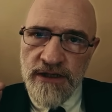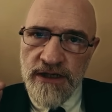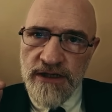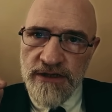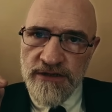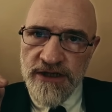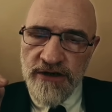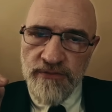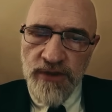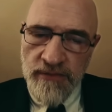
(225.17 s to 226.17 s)
that
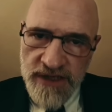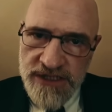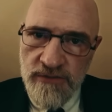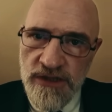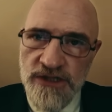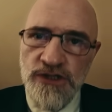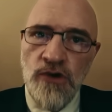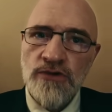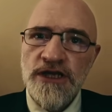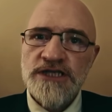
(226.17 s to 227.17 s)
are permissible and
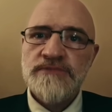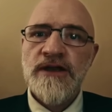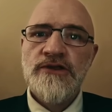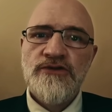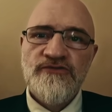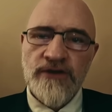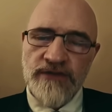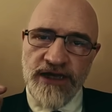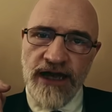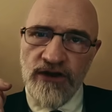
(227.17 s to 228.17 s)
don't expel you from
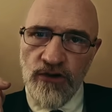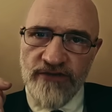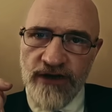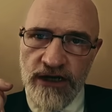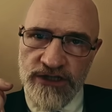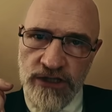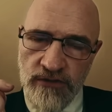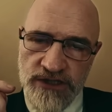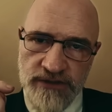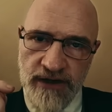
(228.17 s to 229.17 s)
the category of Ahlus Sunnah
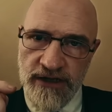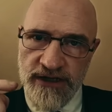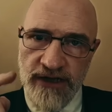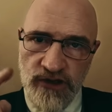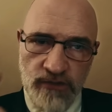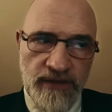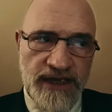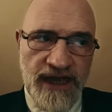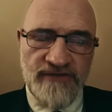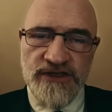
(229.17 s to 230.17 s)
wal Jama'ah. Now, you
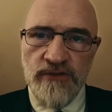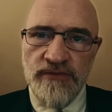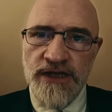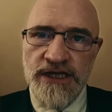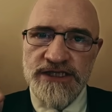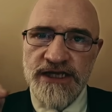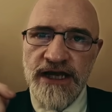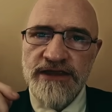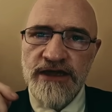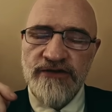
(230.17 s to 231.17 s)
may have some opinions that
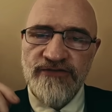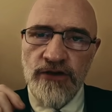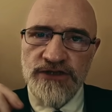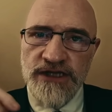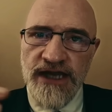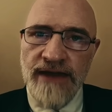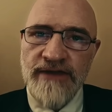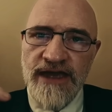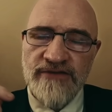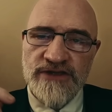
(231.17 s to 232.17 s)
I think are faulty, and I
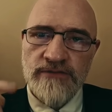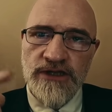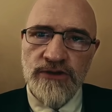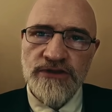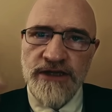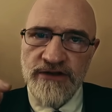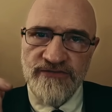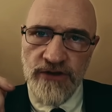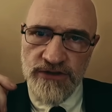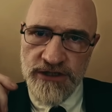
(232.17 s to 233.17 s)
may have some that you think are
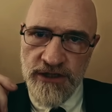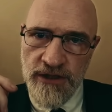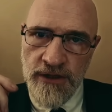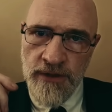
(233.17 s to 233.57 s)
faulty.